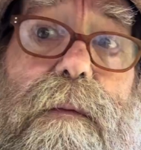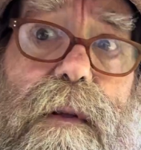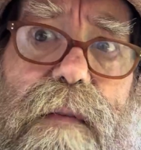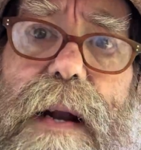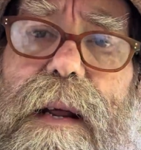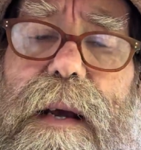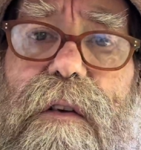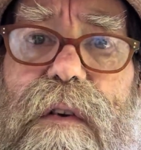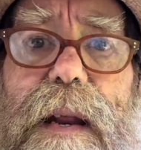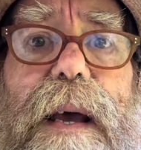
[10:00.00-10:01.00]
if that
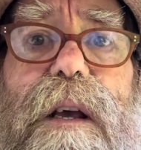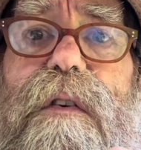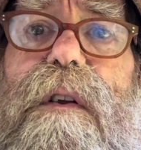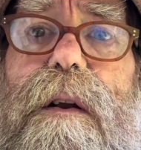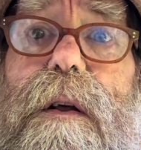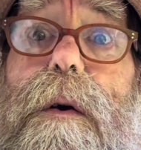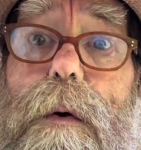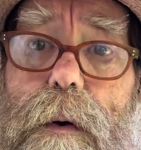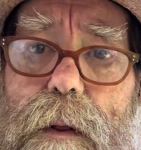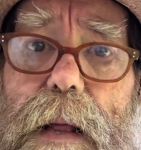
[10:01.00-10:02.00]
takes days to
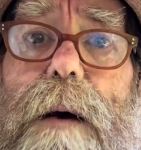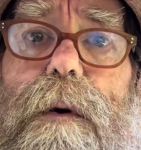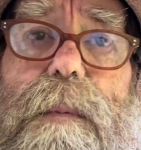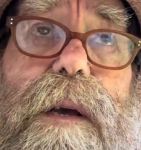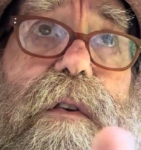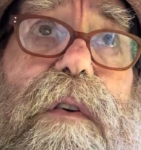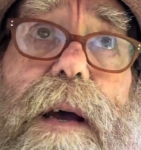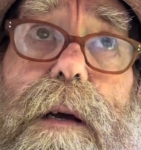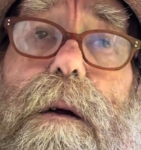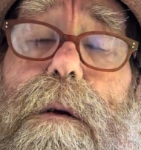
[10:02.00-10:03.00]
do that would be a
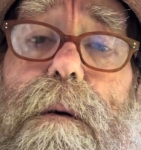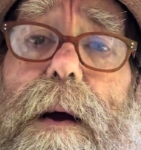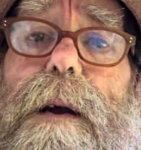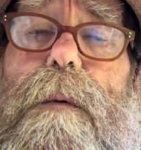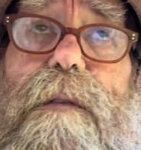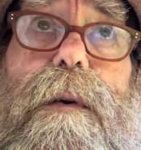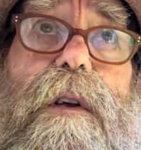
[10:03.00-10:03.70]
cycle right we've